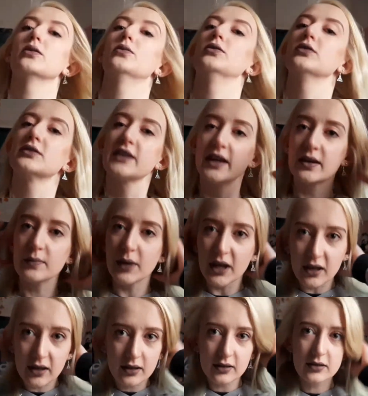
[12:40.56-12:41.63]
Will take
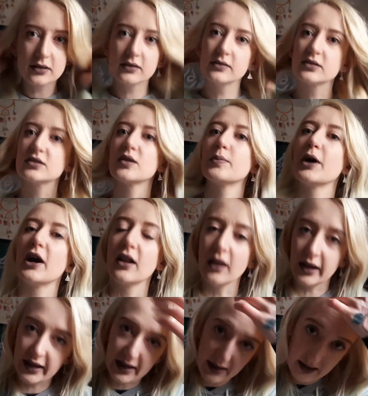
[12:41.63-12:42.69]
me to better
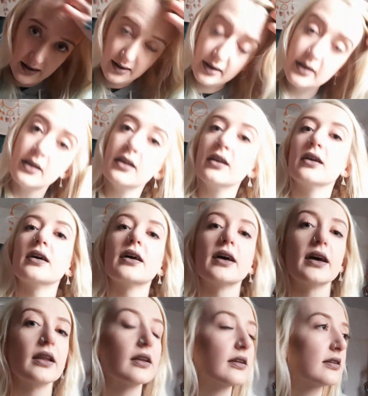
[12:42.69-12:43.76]
lighting
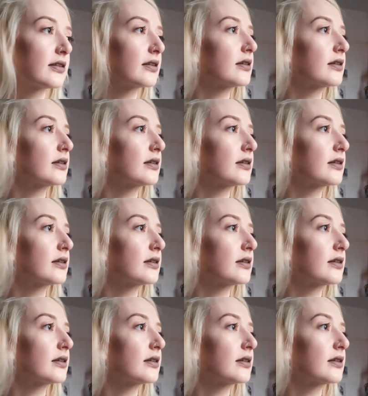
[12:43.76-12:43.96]
and